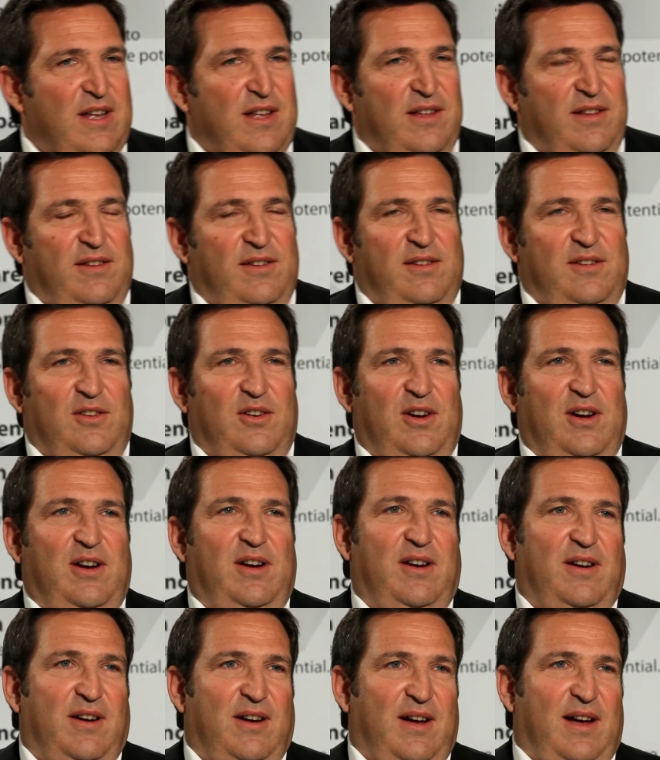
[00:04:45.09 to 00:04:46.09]
So
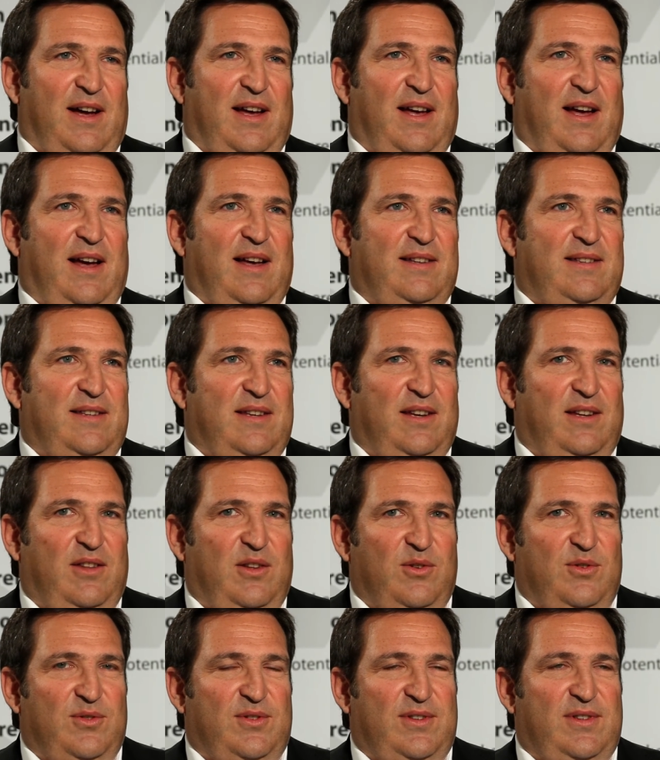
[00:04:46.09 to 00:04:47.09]
I think
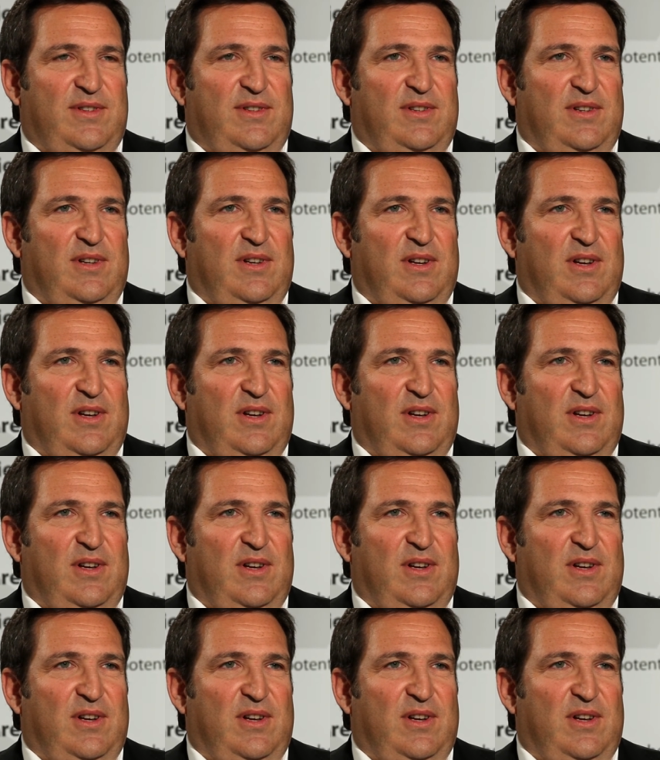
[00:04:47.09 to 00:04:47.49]
those